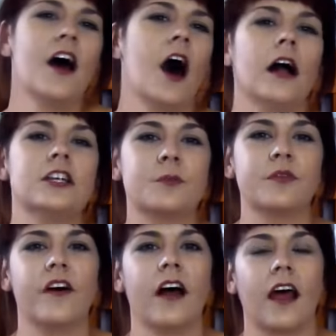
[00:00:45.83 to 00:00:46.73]
I just
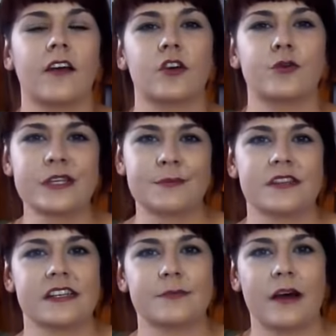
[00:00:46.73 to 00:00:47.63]
prefer like the
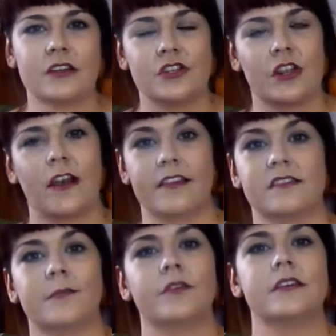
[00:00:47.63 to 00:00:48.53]
Christmassy smells to like the
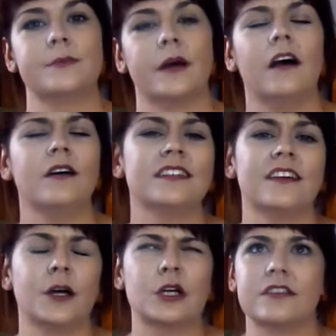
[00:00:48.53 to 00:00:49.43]
summery smell. Oh, I don't
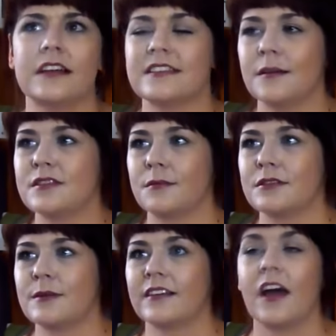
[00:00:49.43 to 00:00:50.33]
know, because there's some
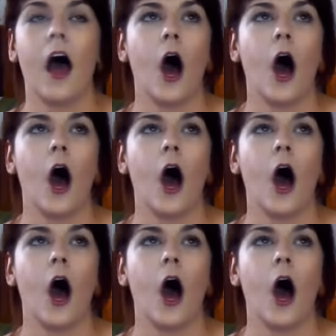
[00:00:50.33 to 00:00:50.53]
summery smells.